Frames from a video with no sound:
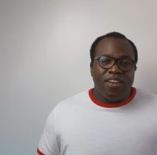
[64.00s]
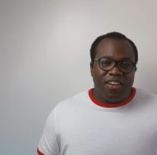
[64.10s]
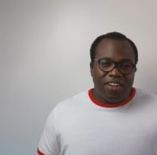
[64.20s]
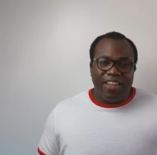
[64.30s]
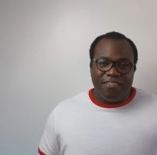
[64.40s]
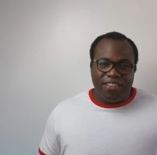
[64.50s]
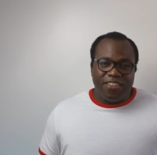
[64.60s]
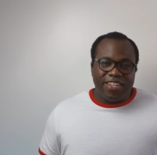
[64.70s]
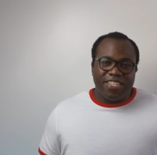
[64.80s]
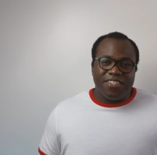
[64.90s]
I'll have
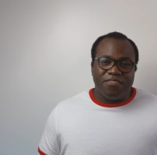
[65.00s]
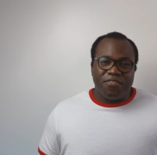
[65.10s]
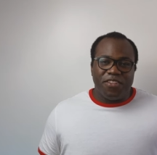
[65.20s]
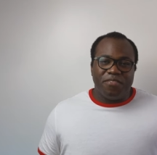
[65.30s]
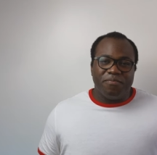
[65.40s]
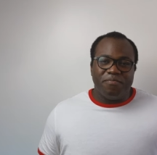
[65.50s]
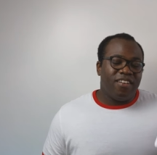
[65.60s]
those answers for you.